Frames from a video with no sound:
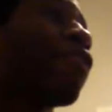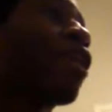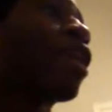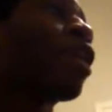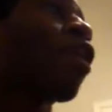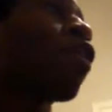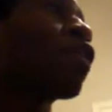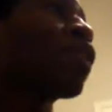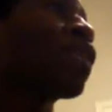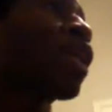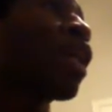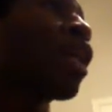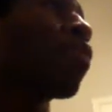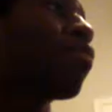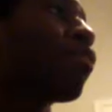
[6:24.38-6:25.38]
fun all the
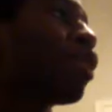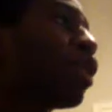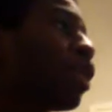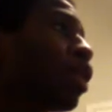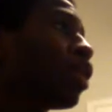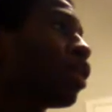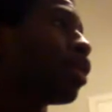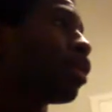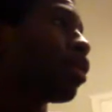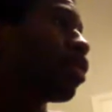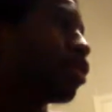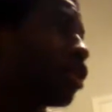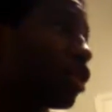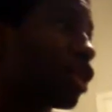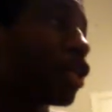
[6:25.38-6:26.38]
time.
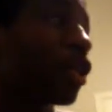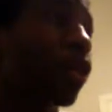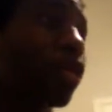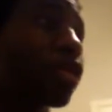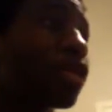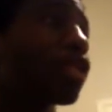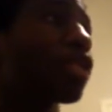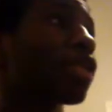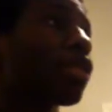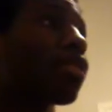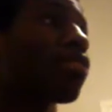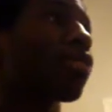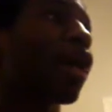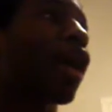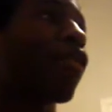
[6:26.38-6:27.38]
She cursed,
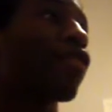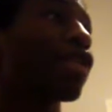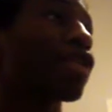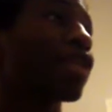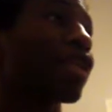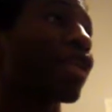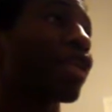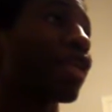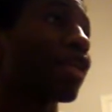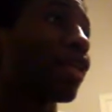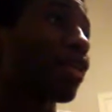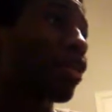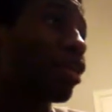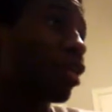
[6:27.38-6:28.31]
obviously.